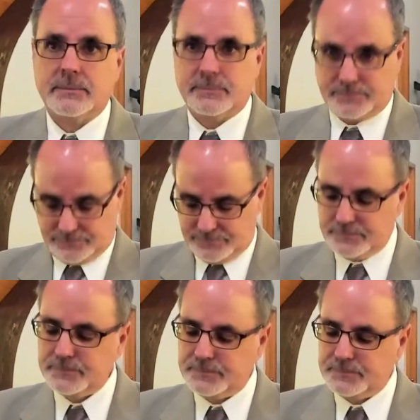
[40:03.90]

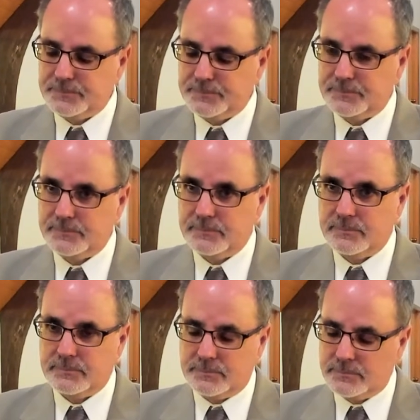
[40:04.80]

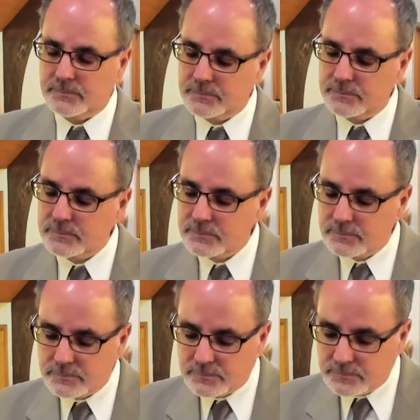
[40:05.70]

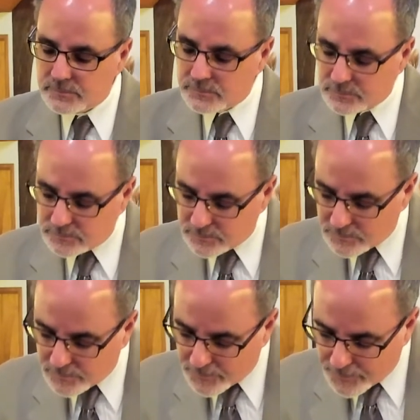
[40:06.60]

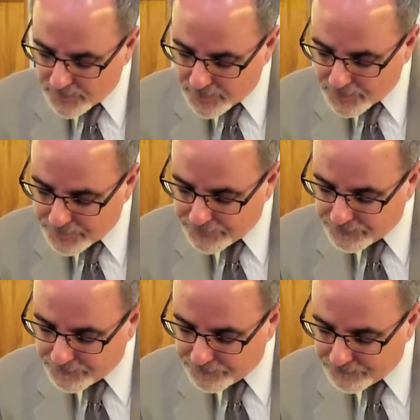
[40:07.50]

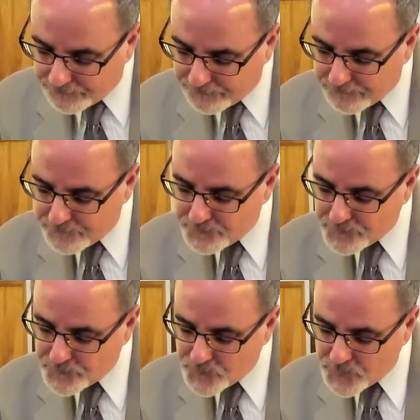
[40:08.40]

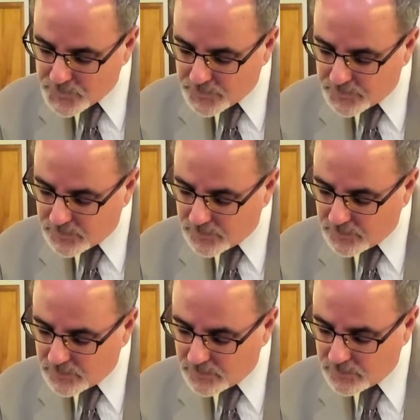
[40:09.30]

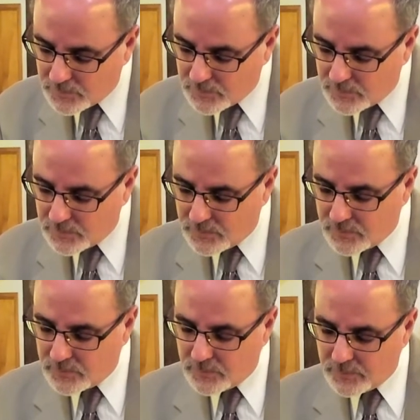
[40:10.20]

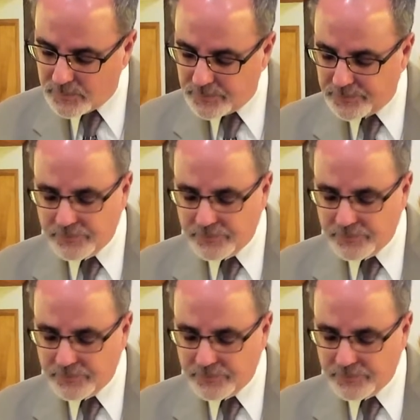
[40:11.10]
(silence)